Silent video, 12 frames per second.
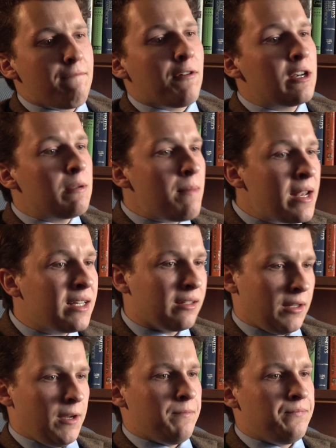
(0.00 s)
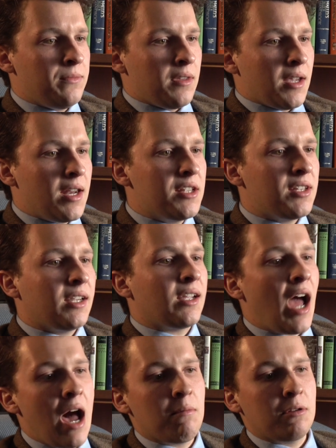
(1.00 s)
Fundamentally, it is a
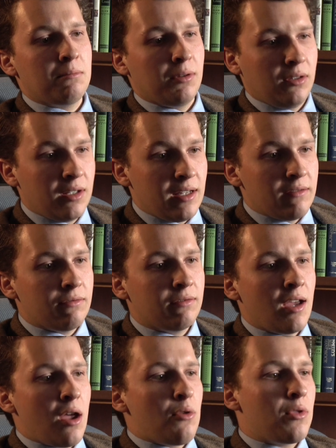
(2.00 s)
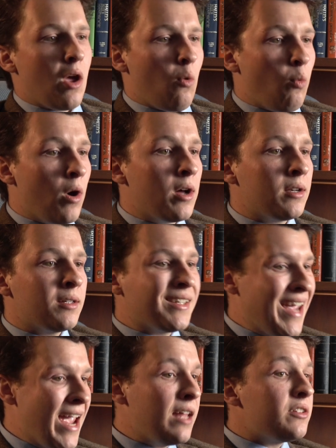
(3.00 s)
common belief that one
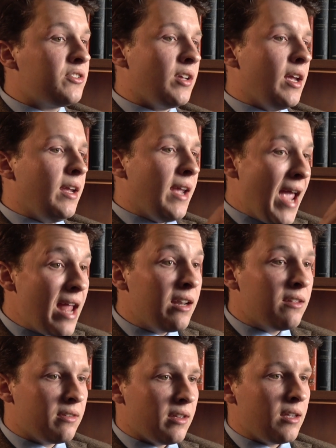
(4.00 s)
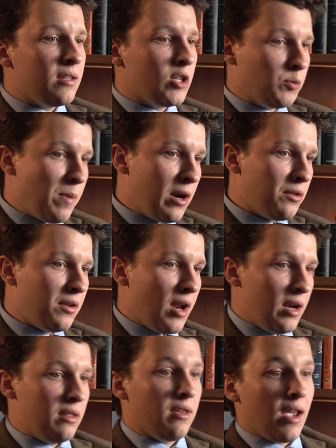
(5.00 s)
can't say anything is better than
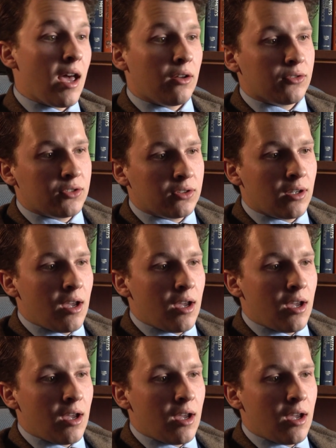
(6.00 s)
anything else.